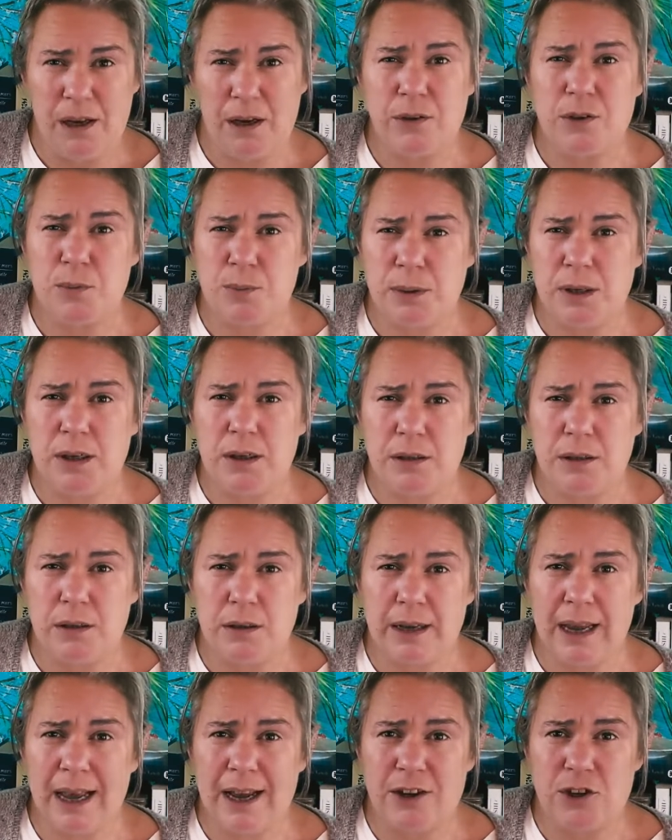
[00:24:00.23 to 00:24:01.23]
I was being a little
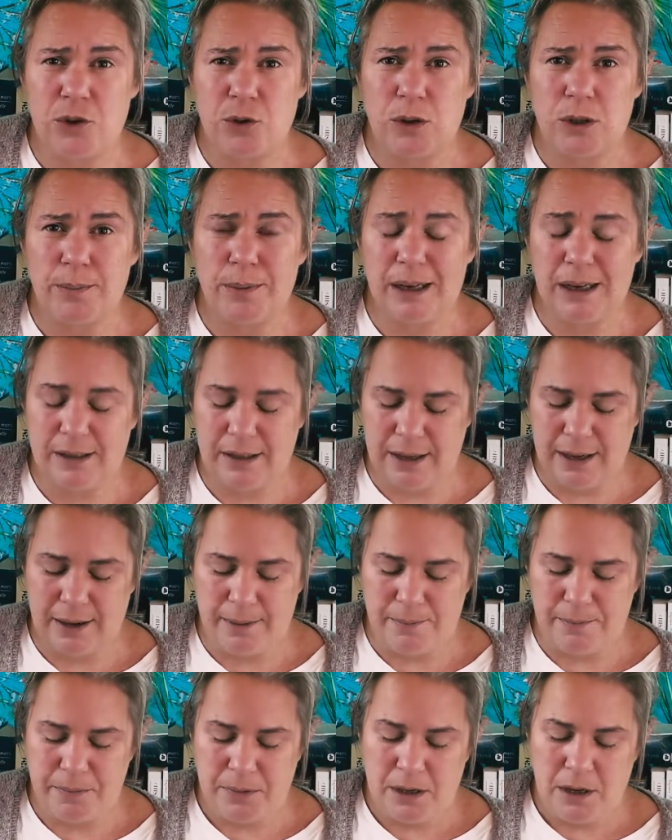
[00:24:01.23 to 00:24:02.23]
casual about
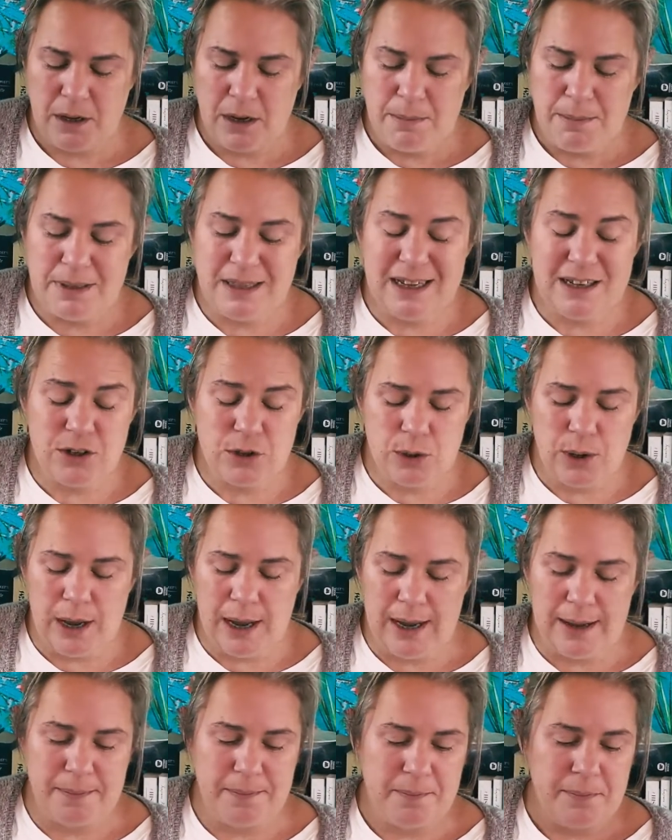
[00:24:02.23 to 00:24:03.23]
that. But that's
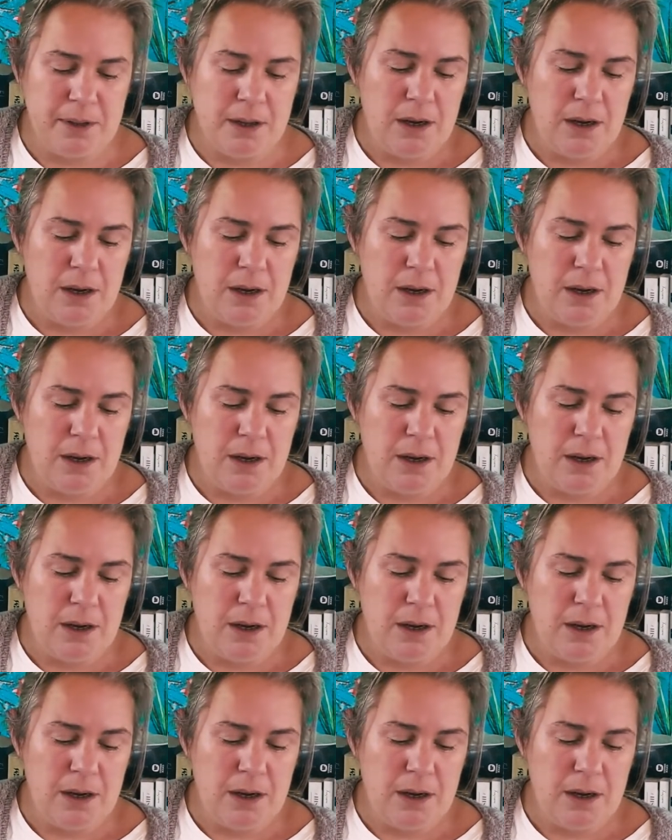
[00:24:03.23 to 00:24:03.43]
okay.